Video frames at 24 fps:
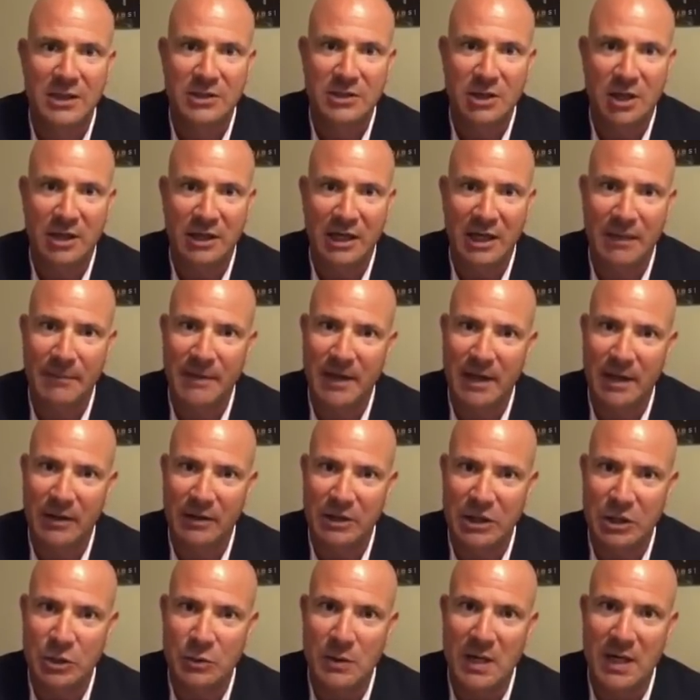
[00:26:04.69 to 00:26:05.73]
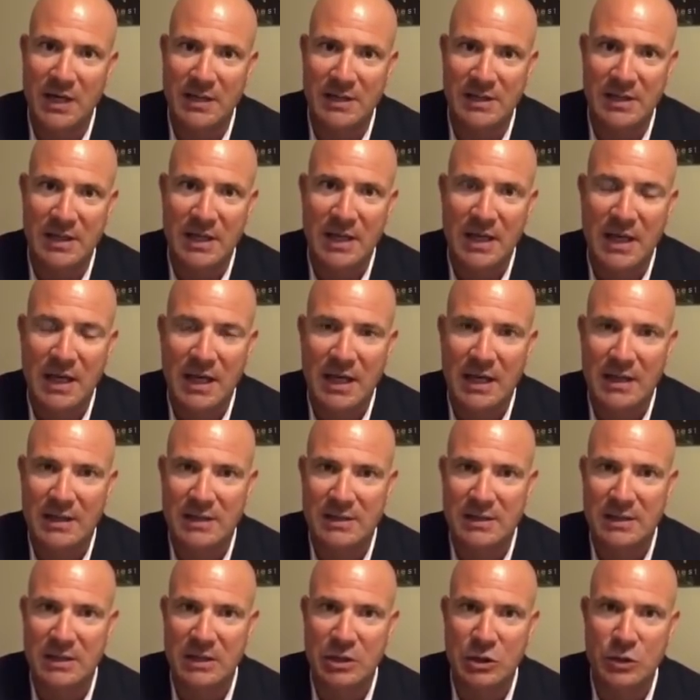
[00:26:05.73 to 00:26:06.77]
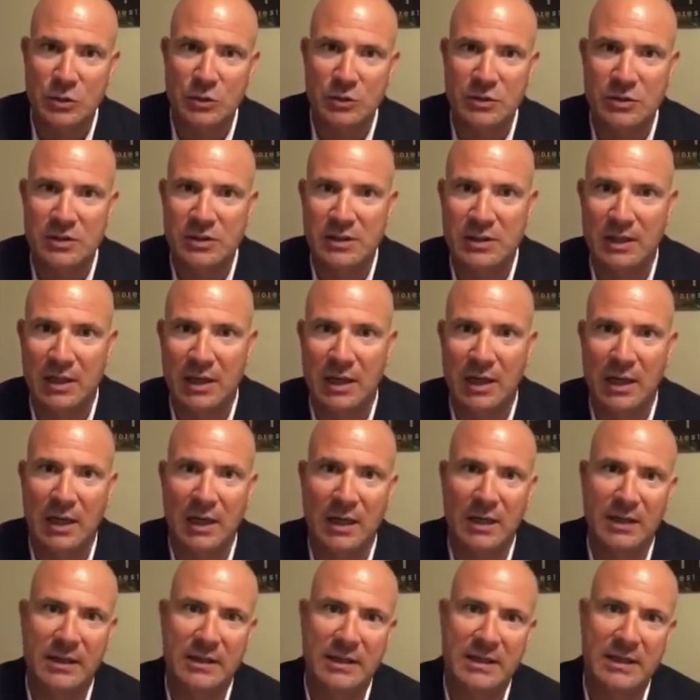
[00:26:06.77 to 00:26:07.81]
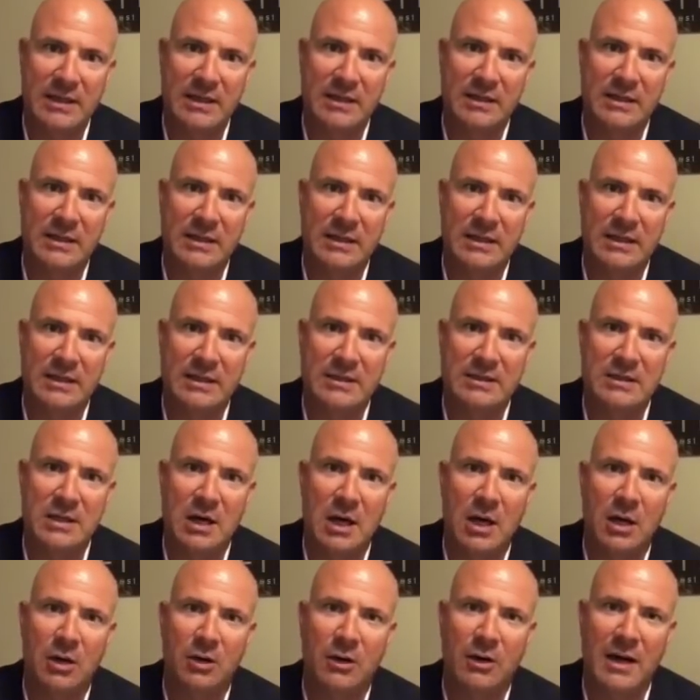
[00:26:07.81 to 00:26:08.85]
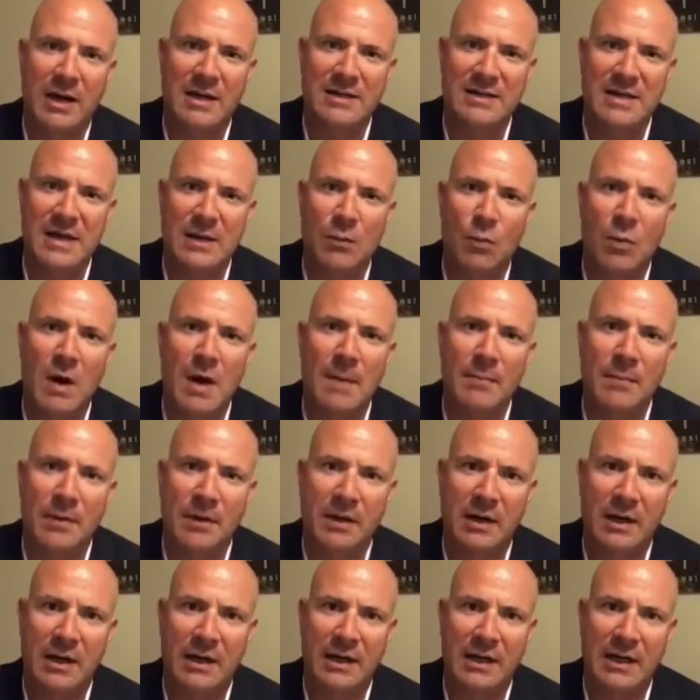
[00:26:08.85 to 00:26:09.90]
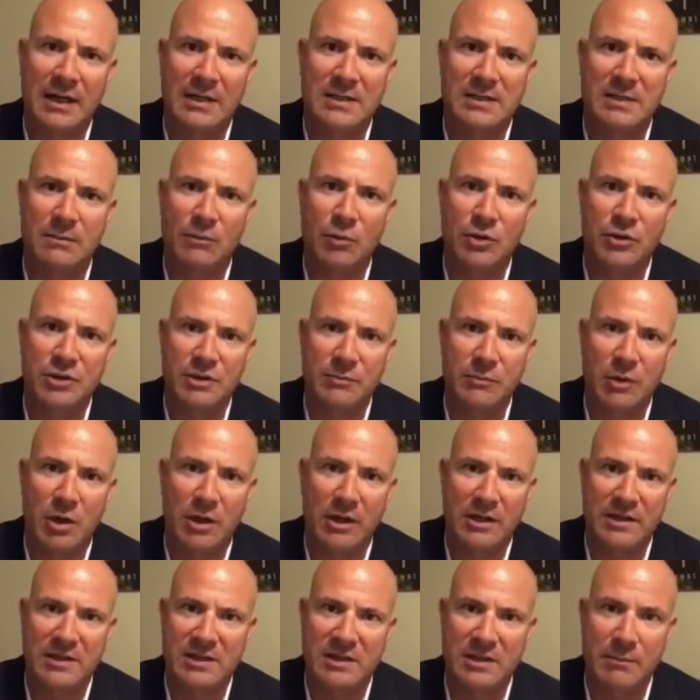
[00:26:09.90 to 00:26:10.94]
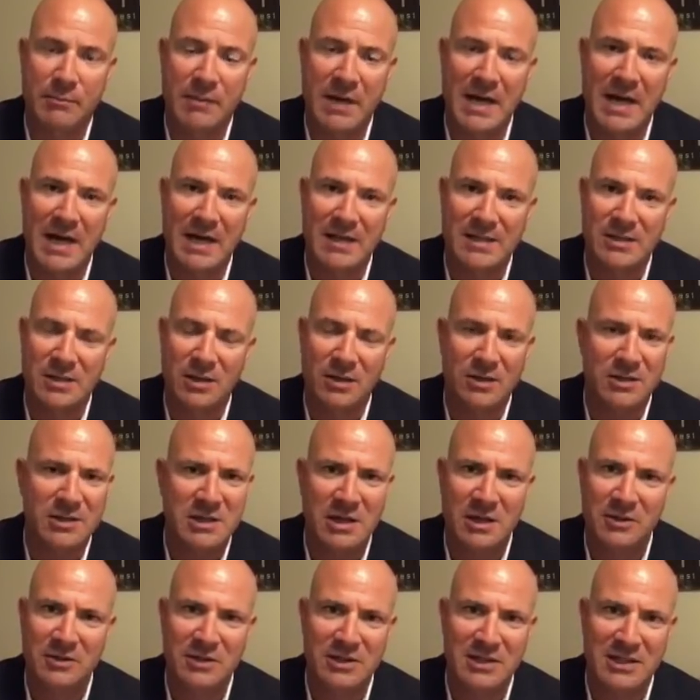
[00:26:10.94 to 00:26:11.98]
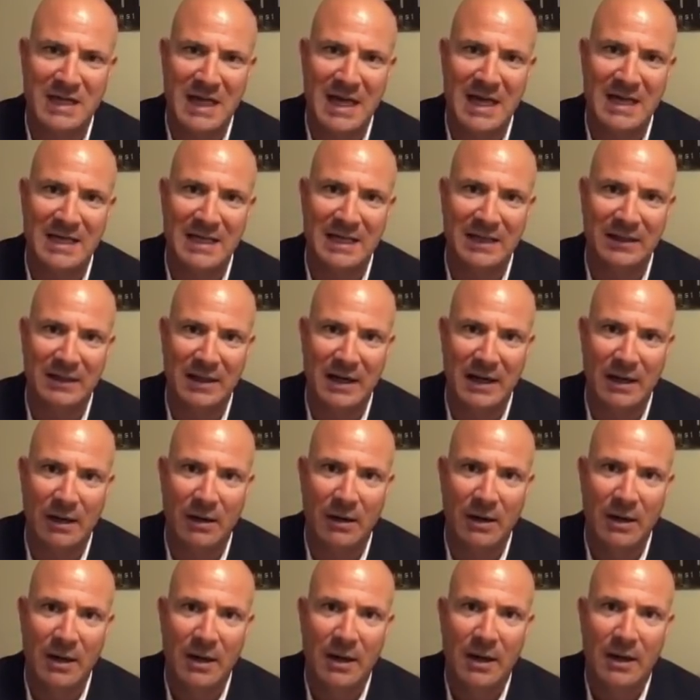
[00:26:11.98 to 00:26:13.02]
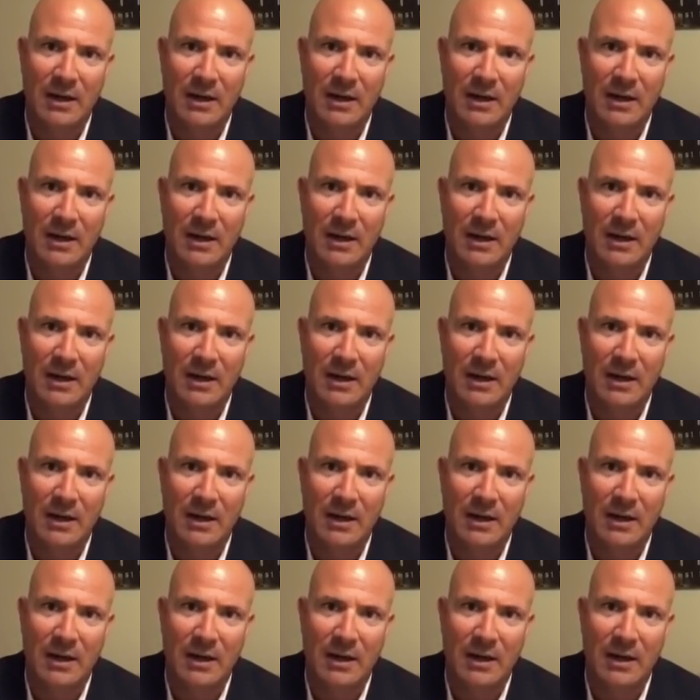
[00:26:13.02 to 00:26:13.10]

talking about how the U.S. has used the dollar as a weapon against emerging markets in the past. So there's an understanding there.